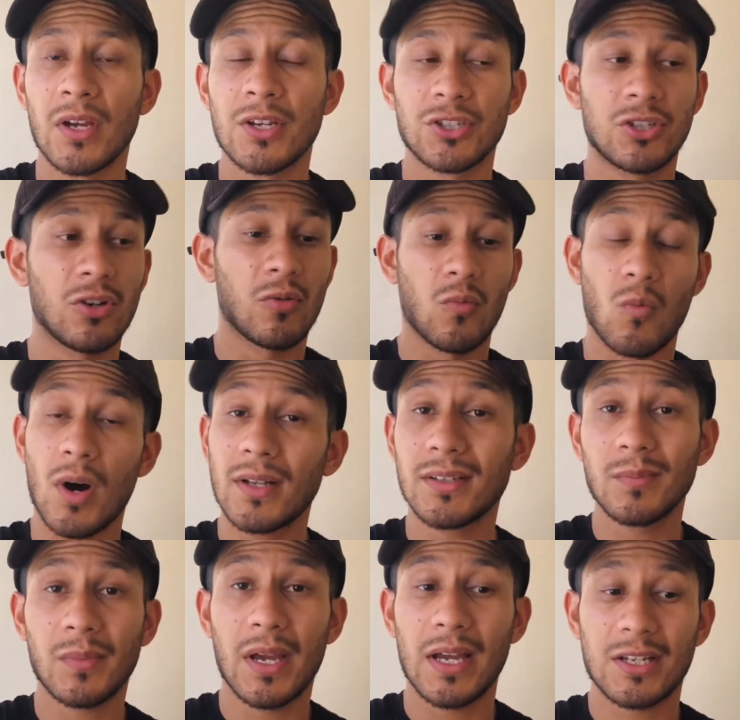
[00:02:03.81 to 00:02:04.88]
She'll want
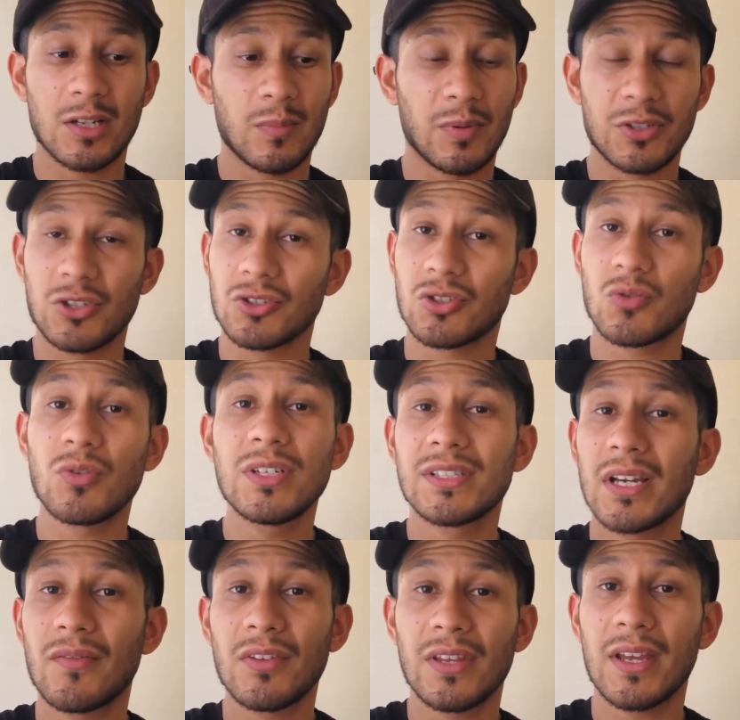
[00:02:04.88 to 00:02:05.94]
some ketchup, but she'll
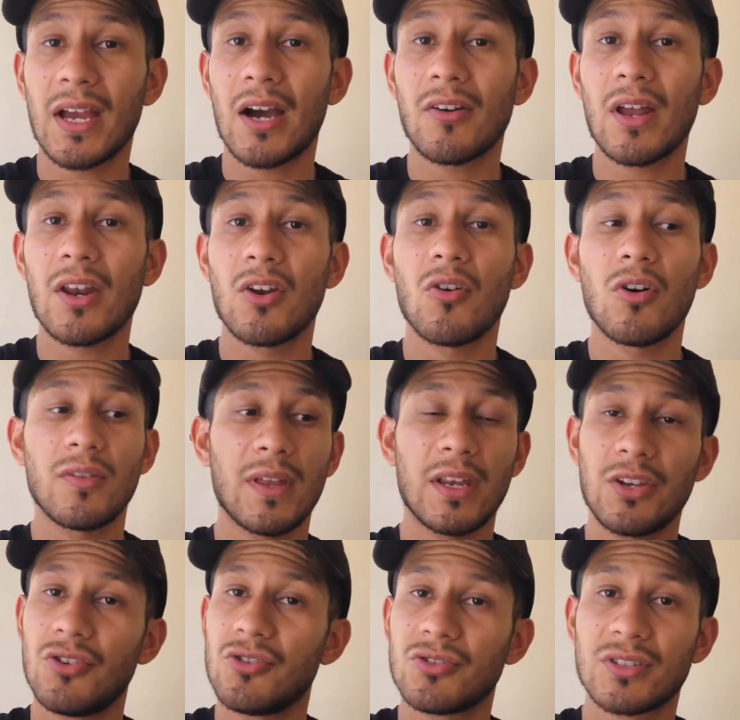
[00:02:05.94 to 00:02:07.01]
squeeze everything out, not knowing
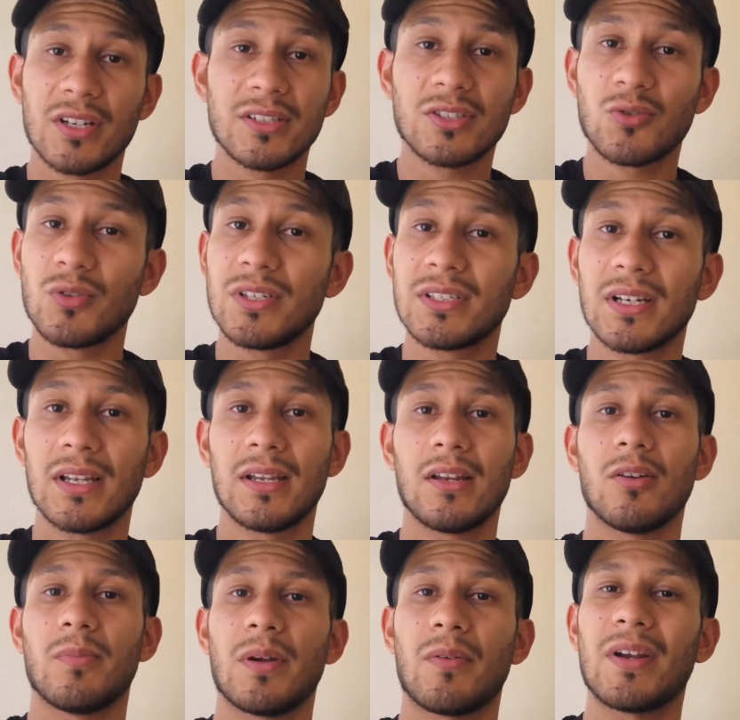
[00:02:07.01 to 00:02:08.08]
that you just gotta squeeze a
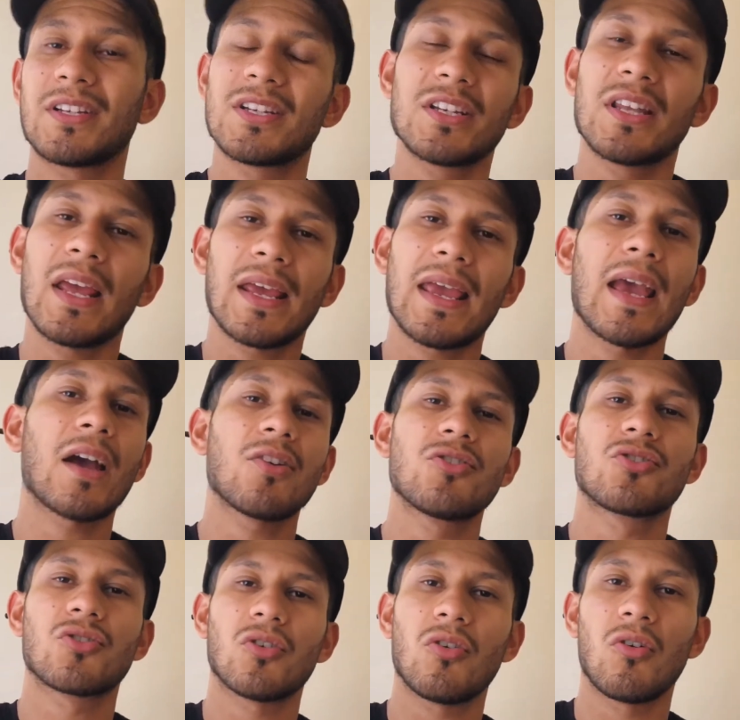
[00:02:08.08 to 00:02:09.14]
little bit, right? They can't
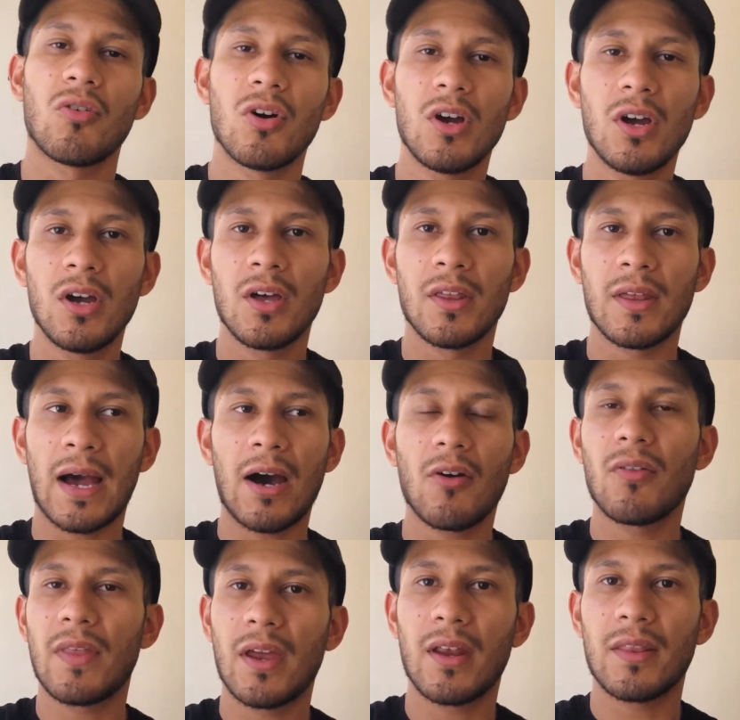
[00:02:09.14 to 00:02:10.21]
control how
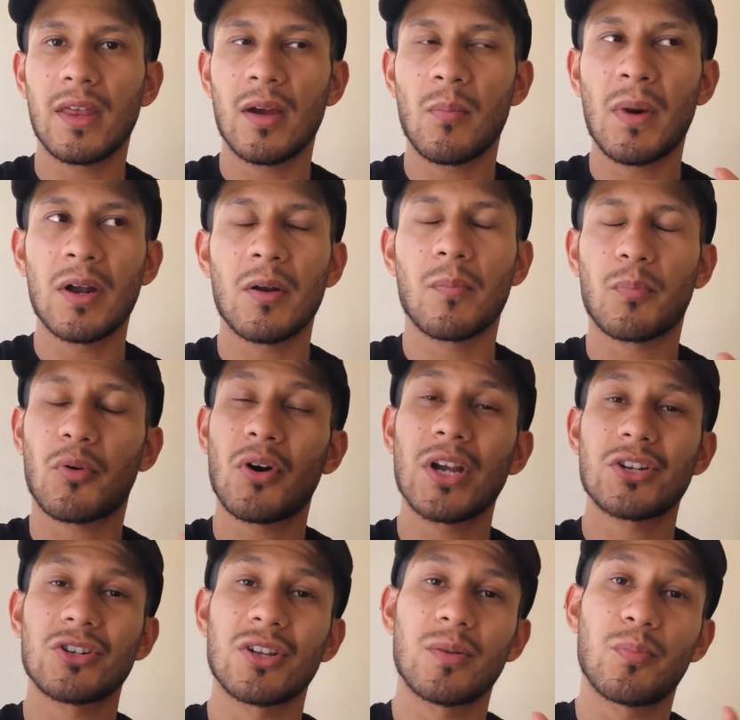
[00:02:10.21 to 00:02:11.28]
the amount of
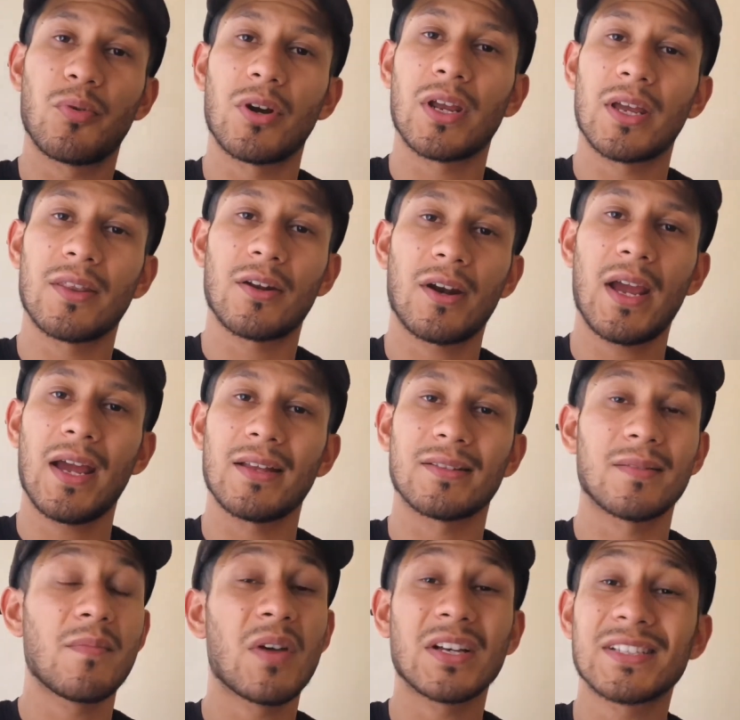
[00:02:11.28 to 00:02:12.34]
pressure they're putting in their hands.